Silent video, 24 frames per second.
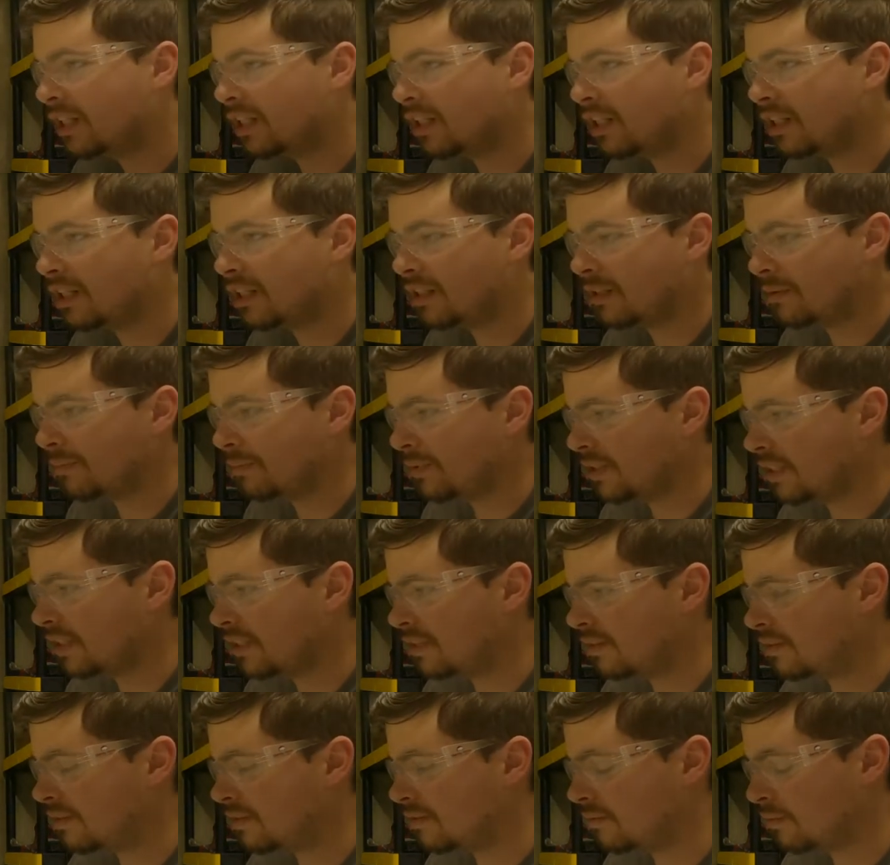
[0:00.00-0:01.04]
Um,
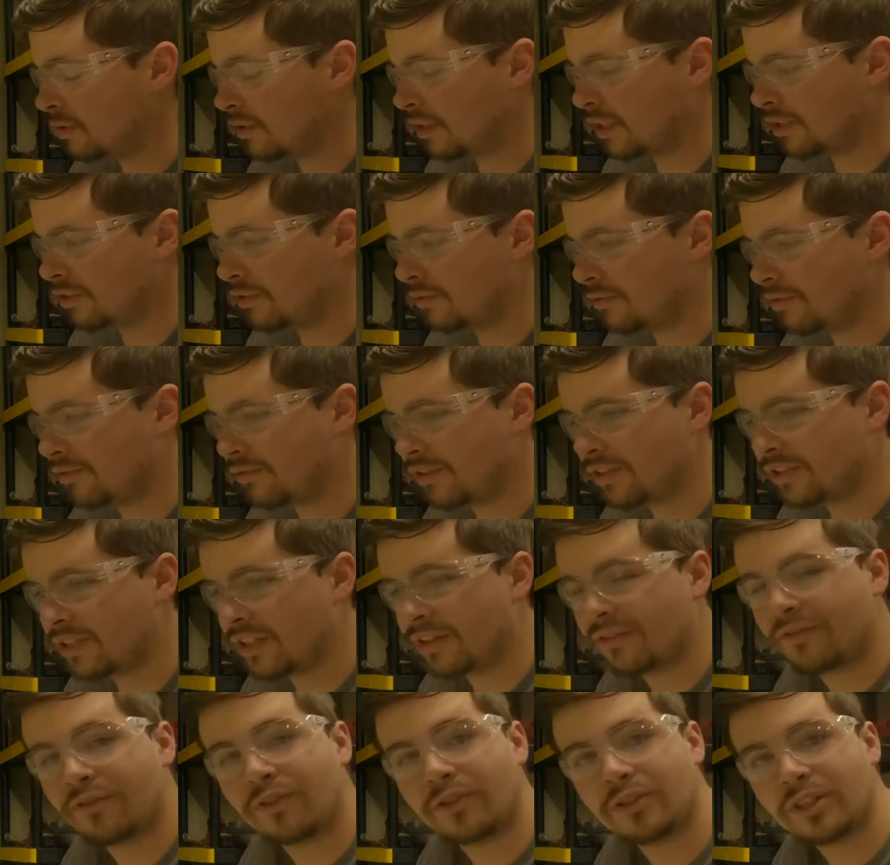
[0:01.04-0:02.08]
this, well, I should rephrase
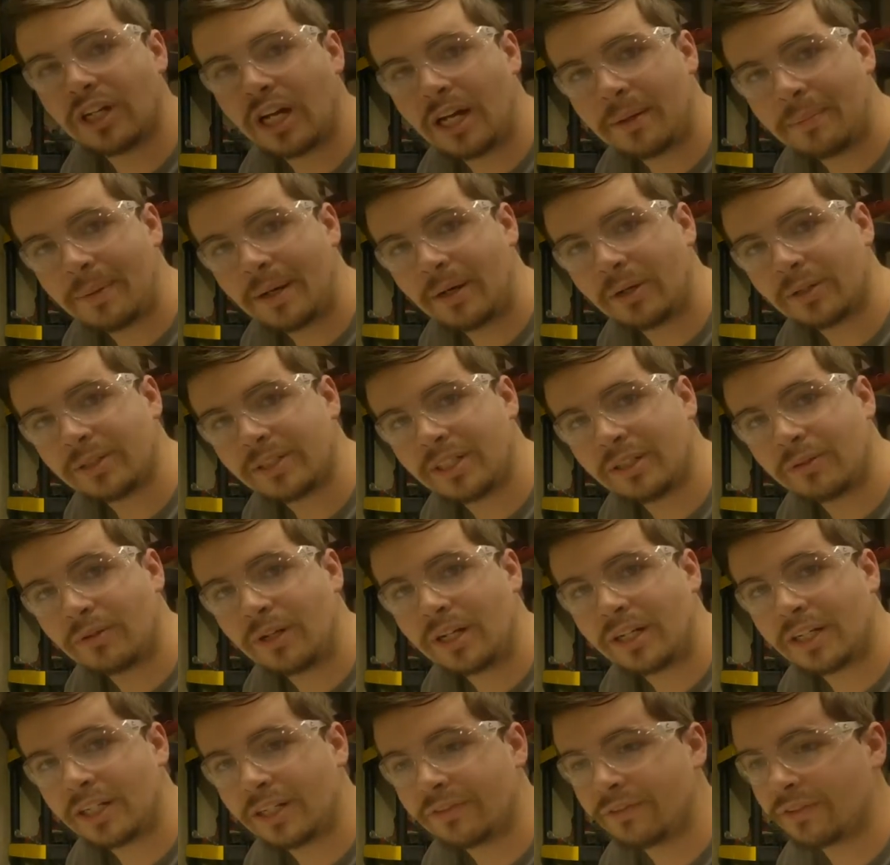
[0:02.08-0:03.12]
that, first high-powered kit
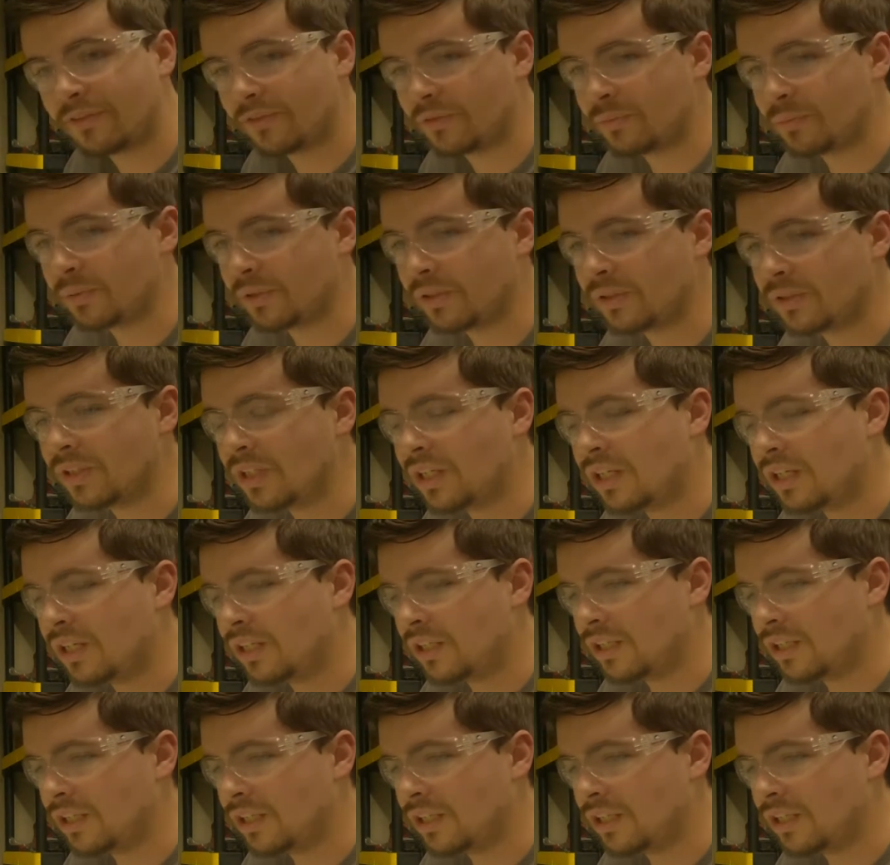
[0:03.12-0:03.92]
rocket I've ever built.